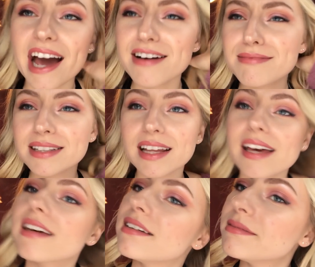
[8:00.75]
have been
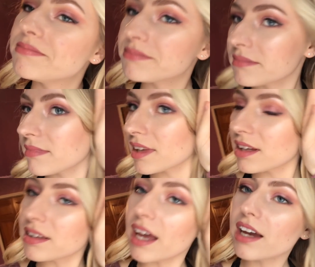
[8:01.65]
like
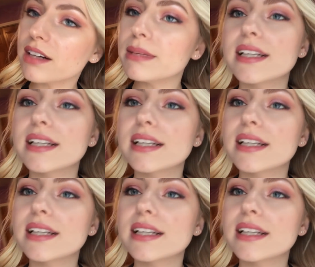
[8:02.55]
laying on